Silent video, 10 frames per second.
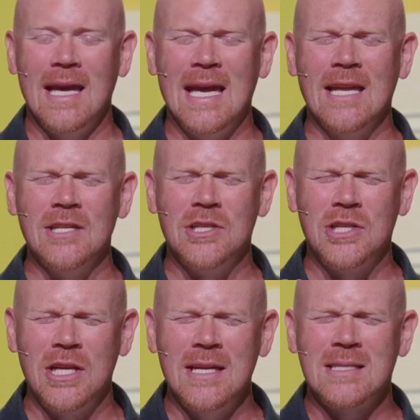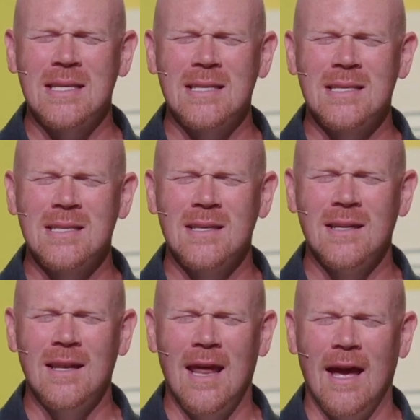in Jesus'
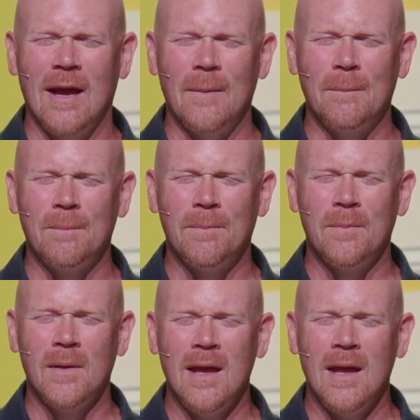name.